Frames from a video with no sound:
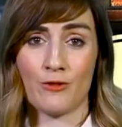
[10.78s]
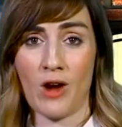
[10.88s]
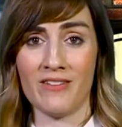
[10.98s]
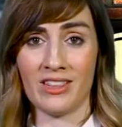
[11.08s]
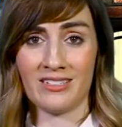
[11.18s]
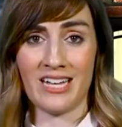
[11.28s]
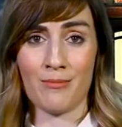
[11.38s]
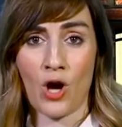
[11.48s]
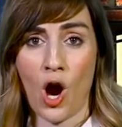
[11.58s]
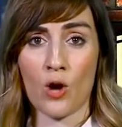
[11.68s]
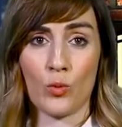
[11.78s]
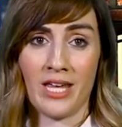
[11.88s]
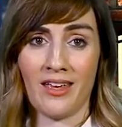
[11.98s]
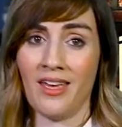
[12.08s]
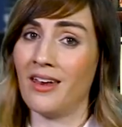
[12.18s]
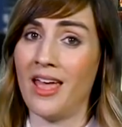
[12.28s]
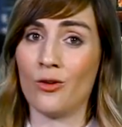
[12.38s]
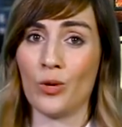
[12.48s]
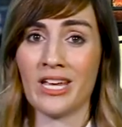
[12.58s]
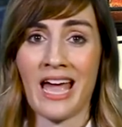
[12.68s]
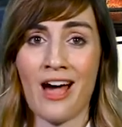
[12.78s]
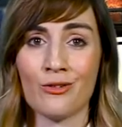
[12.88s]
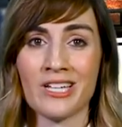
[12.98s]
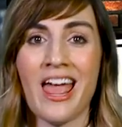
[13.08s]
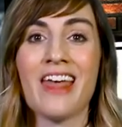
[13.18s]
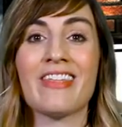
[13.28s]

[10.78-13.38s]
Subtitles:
of driving the same car week in and week out?